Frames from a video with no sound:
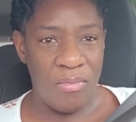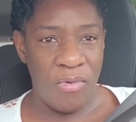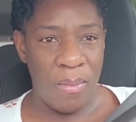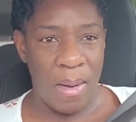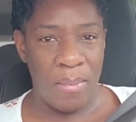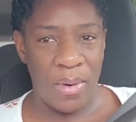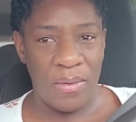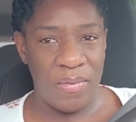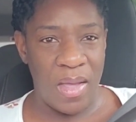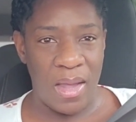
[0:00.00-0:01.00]
for my
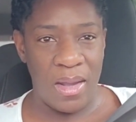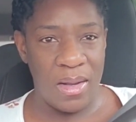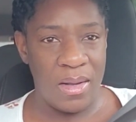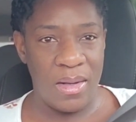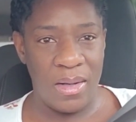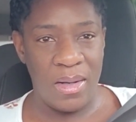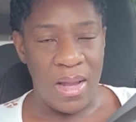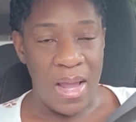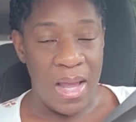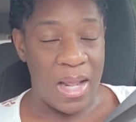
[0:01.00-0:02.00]
birthday.
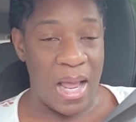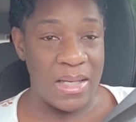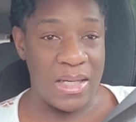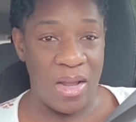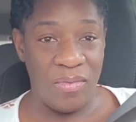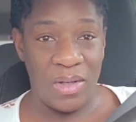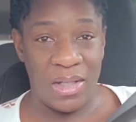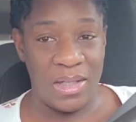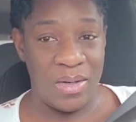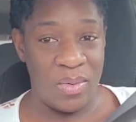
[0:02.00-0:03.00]
And I
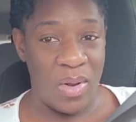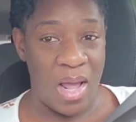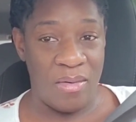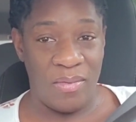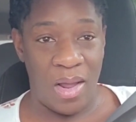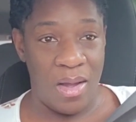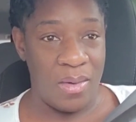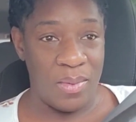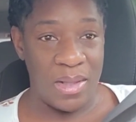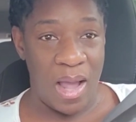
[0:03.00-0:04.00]
definitely don't know how to
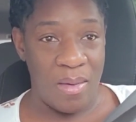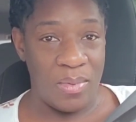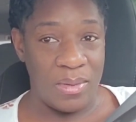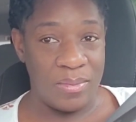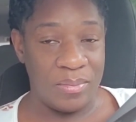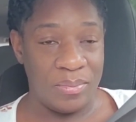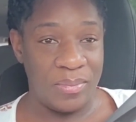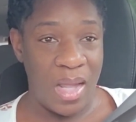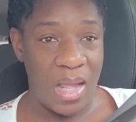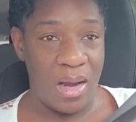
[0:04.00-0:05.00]
vlog with that
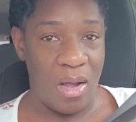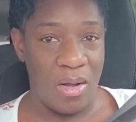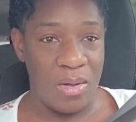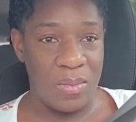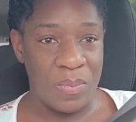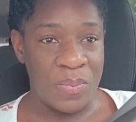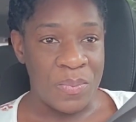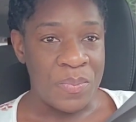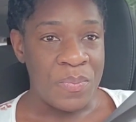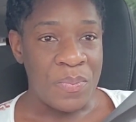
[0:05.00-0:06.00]
one at all.
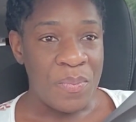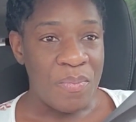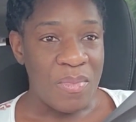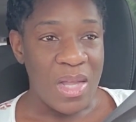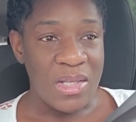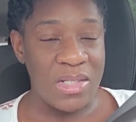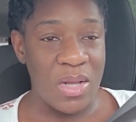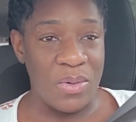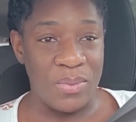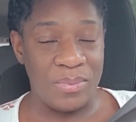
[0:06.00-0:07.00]

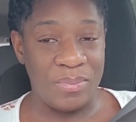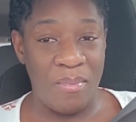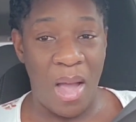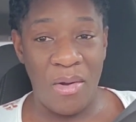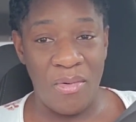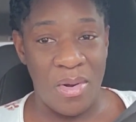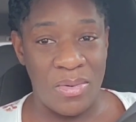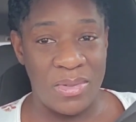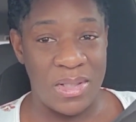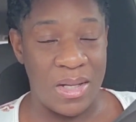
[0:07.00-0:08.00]
So, my
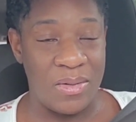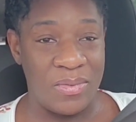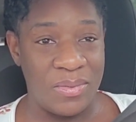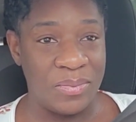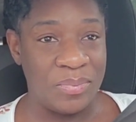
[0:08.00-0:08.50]
grown self.